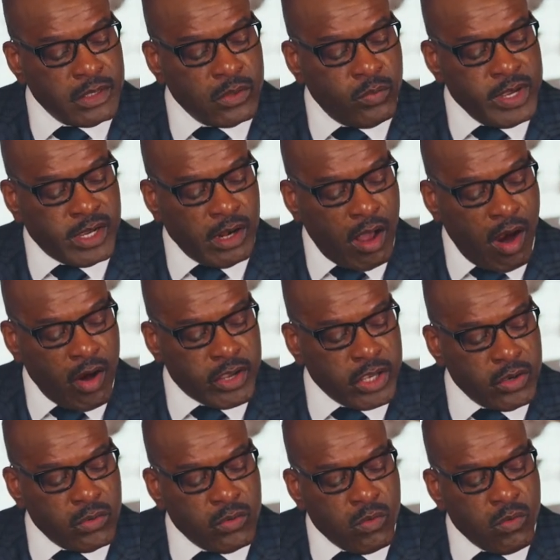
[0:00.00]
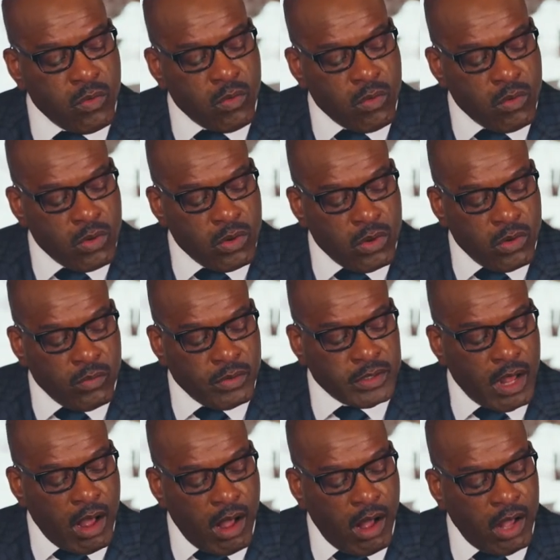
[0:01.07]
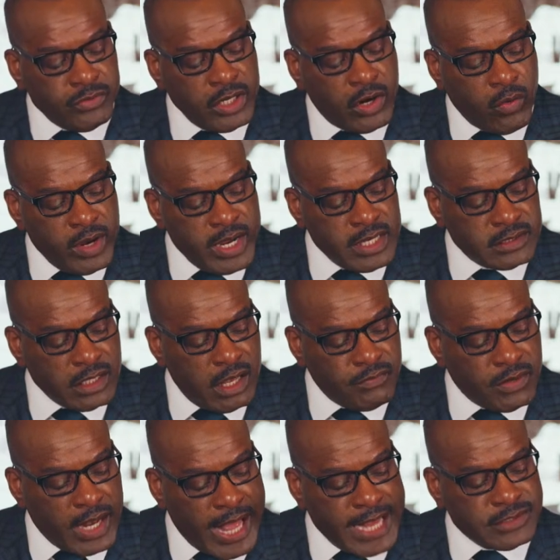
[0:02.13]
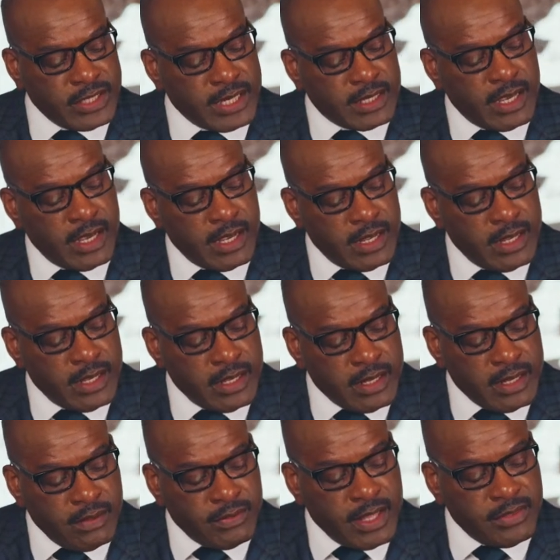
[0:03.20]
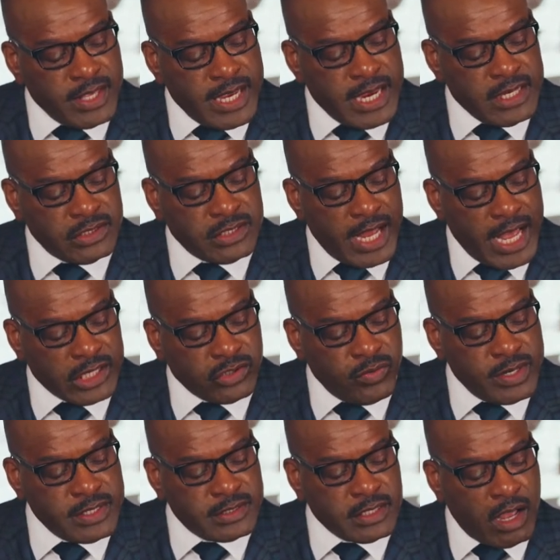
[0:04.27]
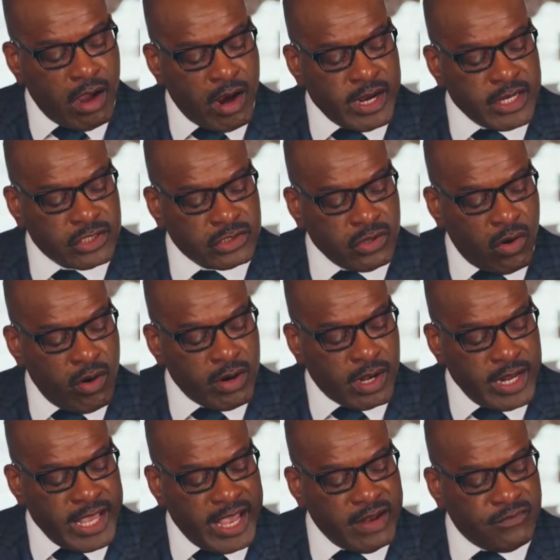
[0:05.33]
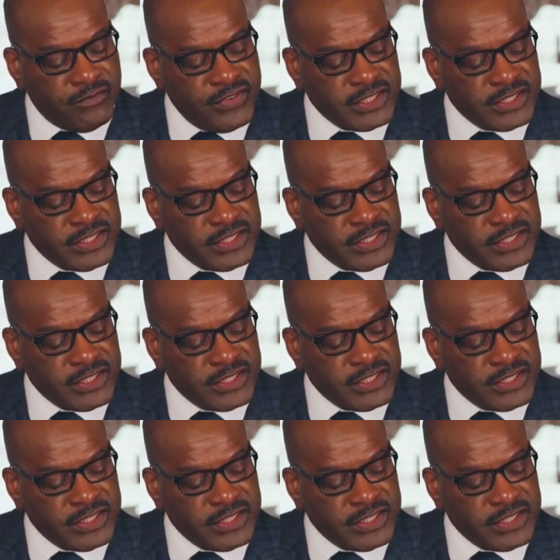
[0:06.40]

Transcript: We could argue with all degrees of logic that these doctrines are historically and